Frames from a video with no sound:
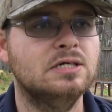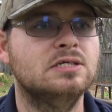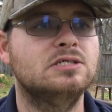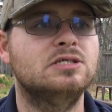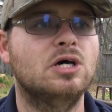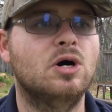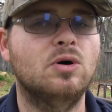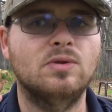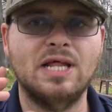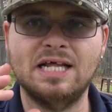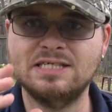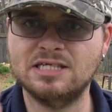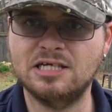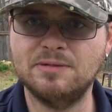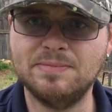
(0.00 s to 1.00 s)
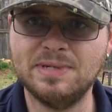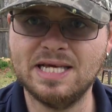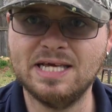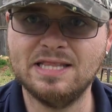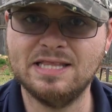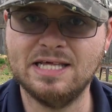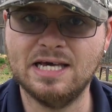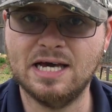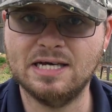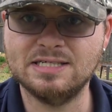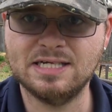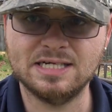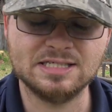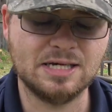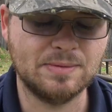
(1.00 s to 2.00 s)
So that's going to be the uh,
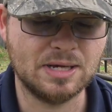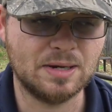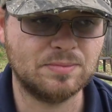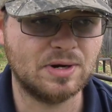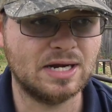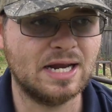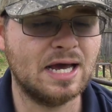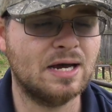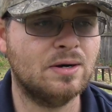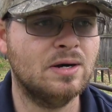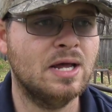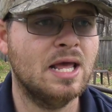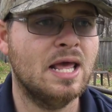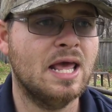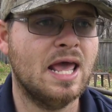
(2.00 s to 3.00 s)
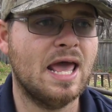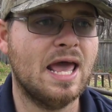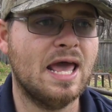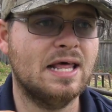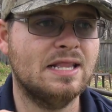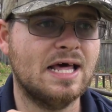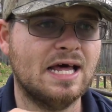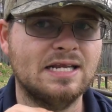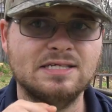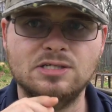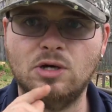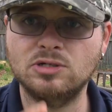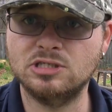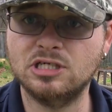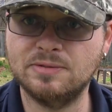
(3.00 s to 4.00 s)
test coming up right now. And that is
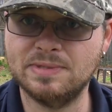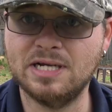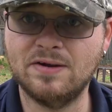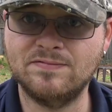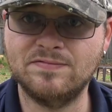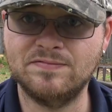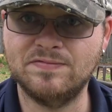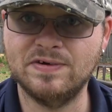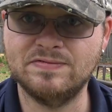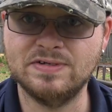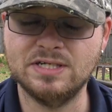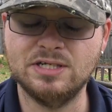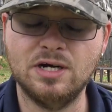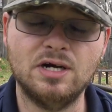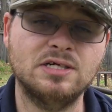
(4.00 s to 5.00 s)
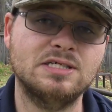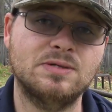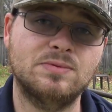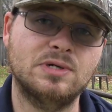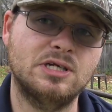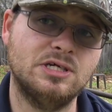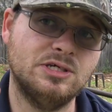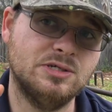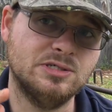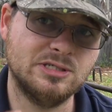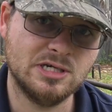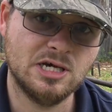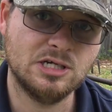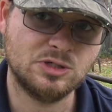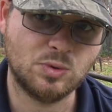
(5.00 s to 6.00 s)
also going to be done from 15 yards and we're going to use
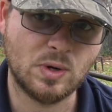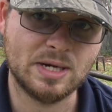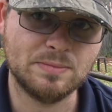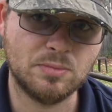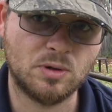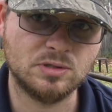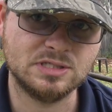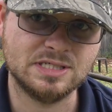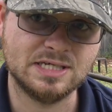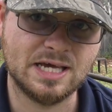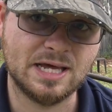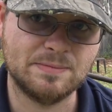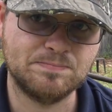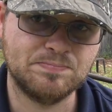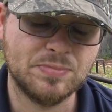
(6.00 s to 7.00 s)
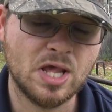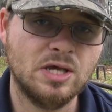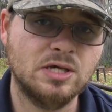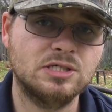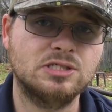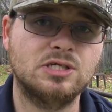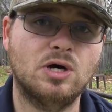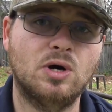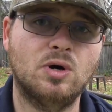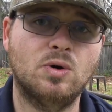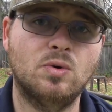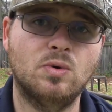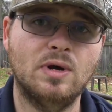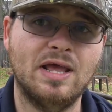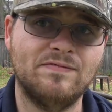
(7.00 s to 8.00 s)
20 bolts again.
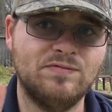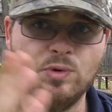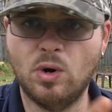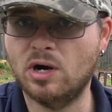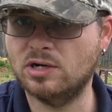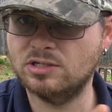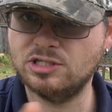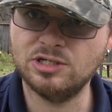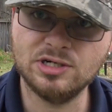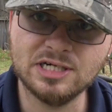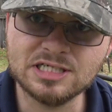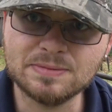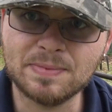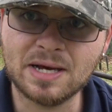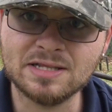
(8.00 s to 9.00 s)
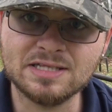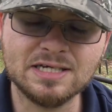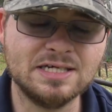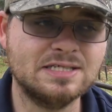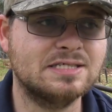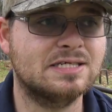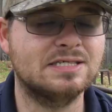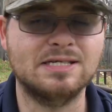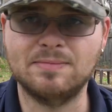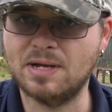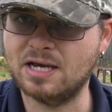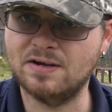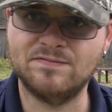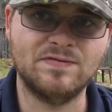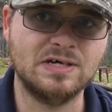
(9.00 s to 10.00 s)
So if you aren't curious about this, because I'm
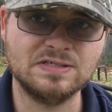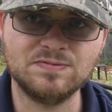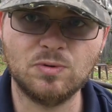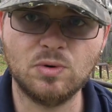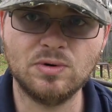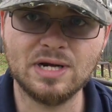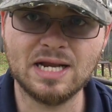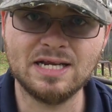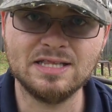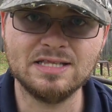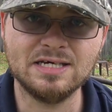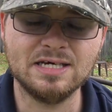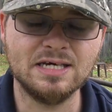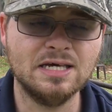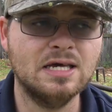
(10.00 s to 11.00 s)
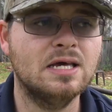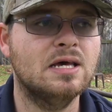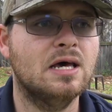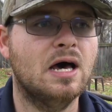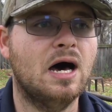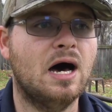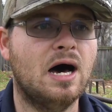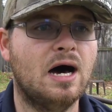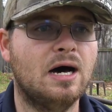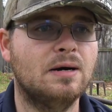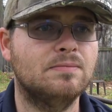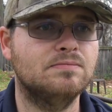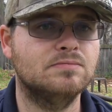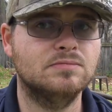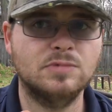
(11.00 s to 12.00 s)
not going to fast forward anything,
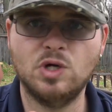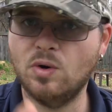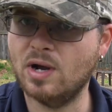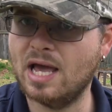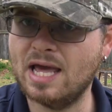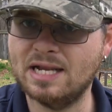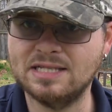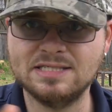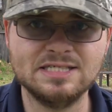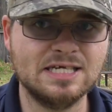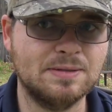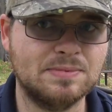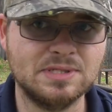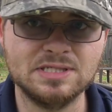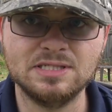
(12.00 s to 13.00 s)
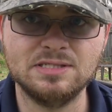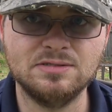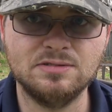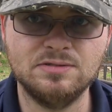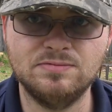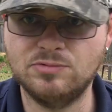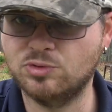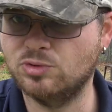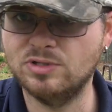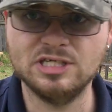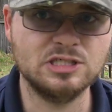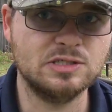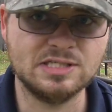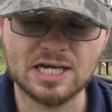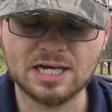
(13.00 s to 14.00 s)
um, go ahead and skip it through
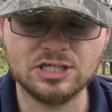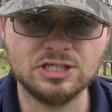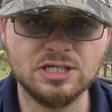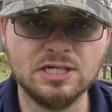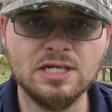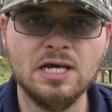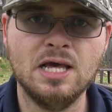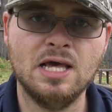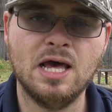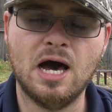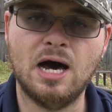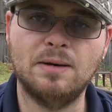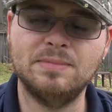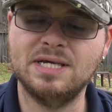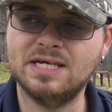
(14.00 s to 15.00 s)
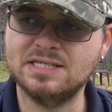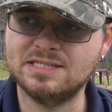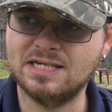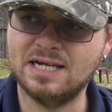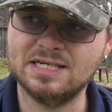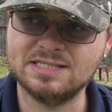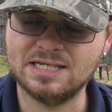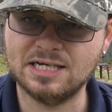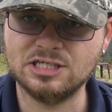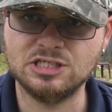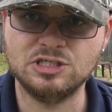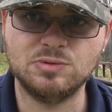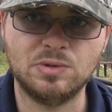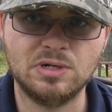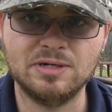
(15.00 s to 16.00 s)
this section um, because the next
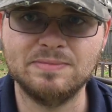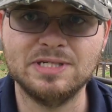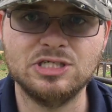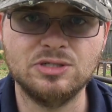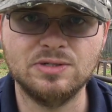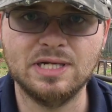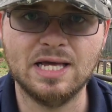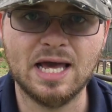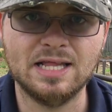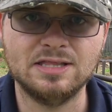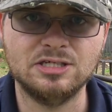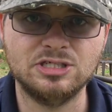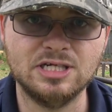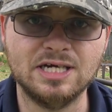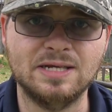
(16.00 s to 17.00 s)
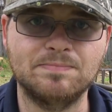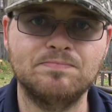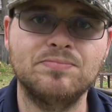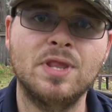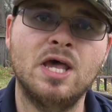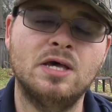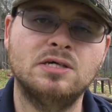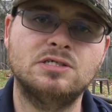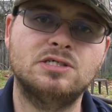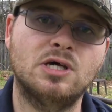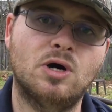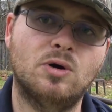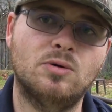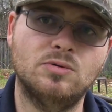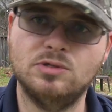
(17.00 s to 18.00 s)
section is we're going to be shooting at the chicken.
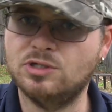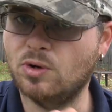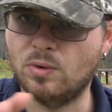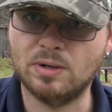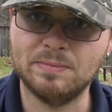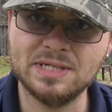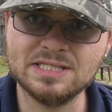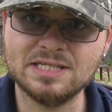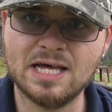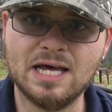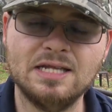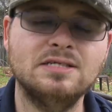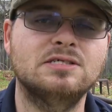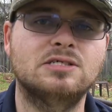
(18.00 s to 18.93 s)
So you don't want to miss that.